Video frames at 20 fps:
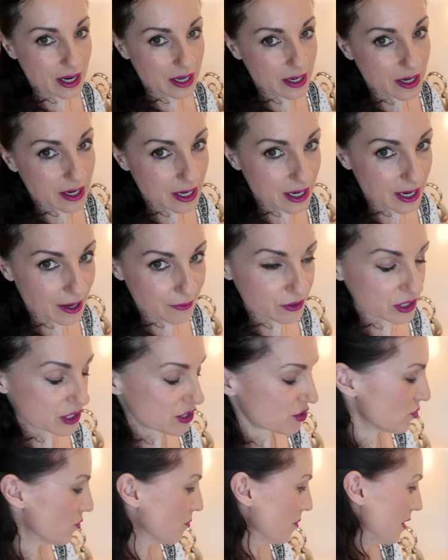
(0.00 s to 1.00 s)
I love it
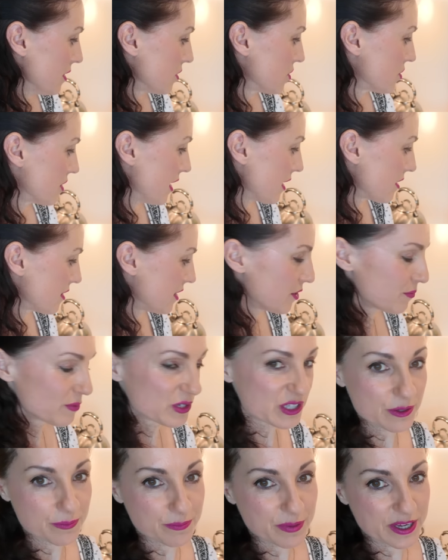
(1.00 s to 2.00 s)
so much. Like that
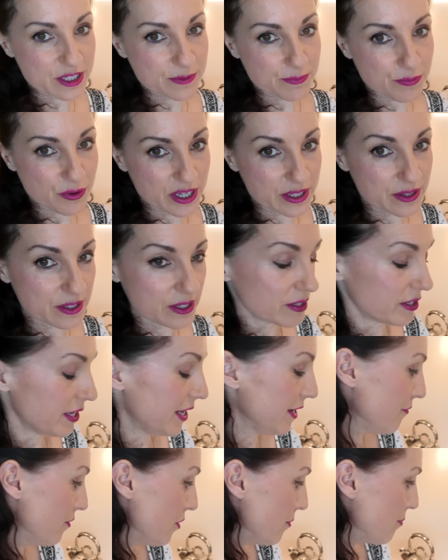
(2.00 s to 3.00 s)
was the best brand deal
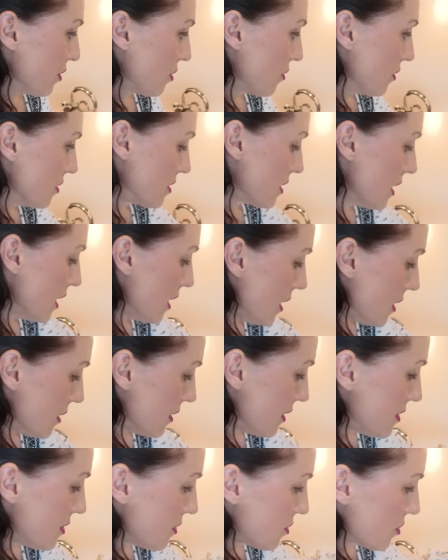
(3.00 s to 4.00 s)
ever because
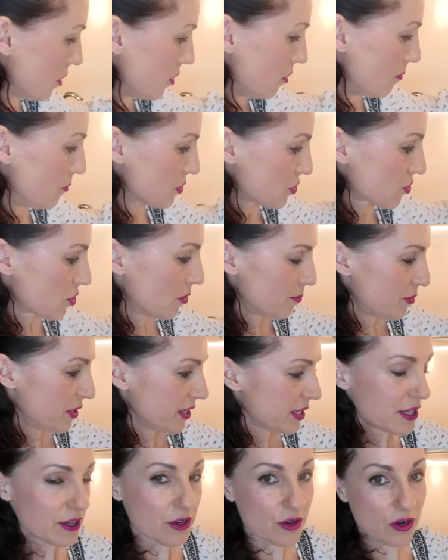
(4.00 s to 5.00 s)
this is almost
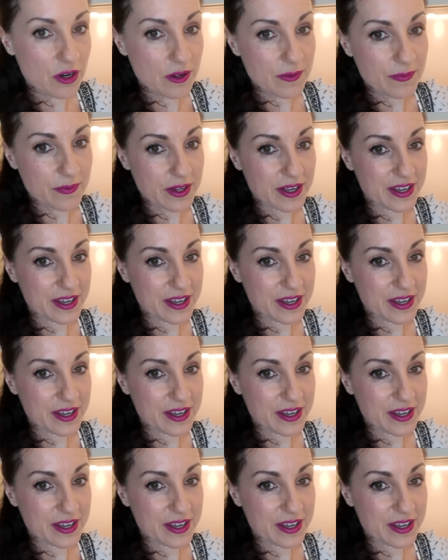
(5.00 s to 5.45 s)
completely gone.